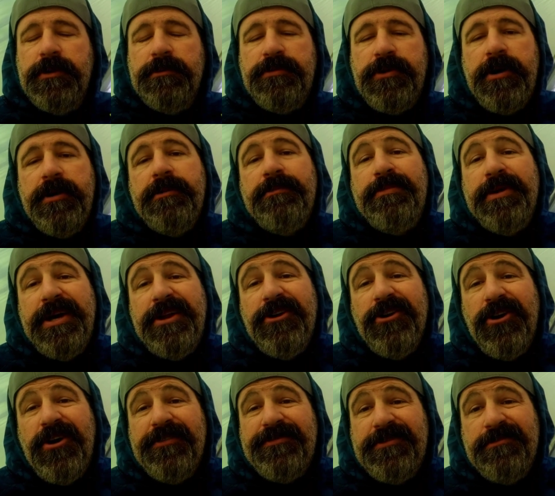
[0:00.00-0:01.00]
you're probably
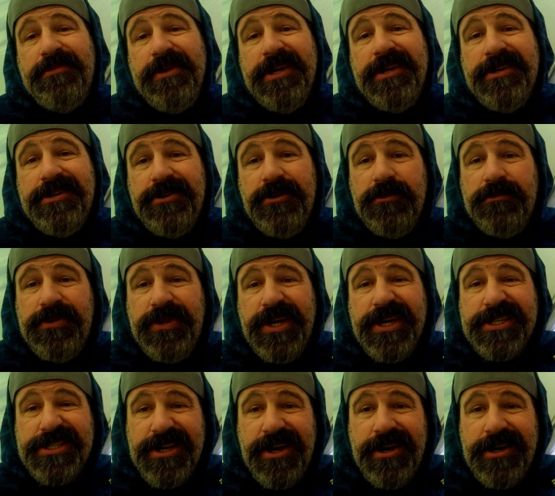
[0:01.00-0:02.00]
better off to be in a
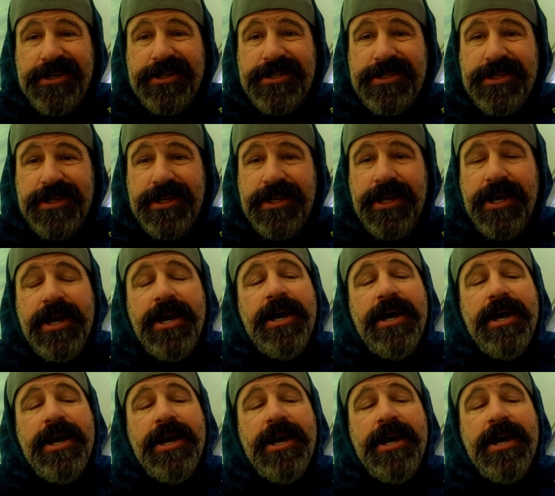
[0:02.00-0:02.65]
duplex, honestly.